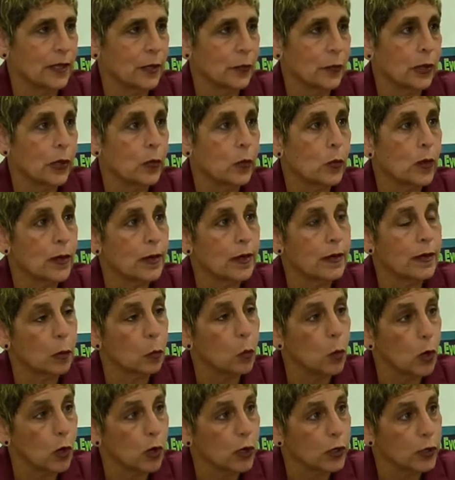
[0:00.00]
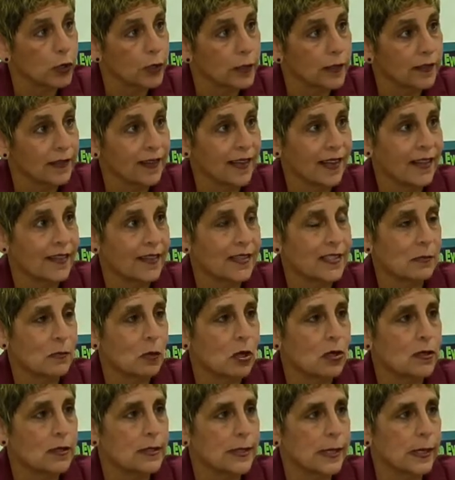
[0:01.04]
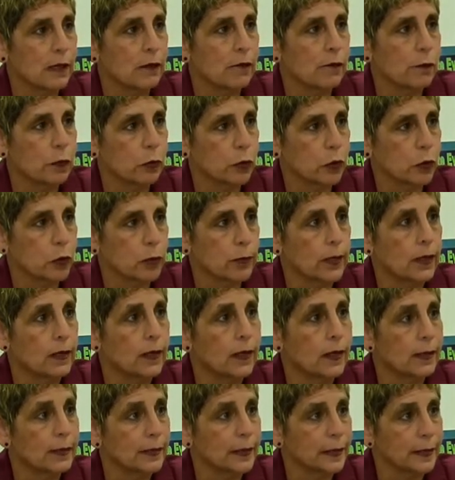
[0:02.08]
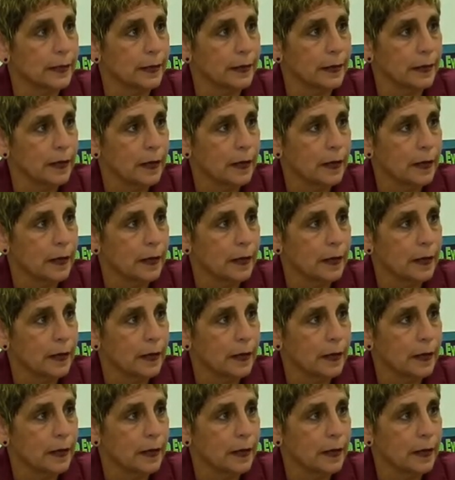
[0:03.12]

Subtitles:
that we won an award in the Small Cell Forum in London,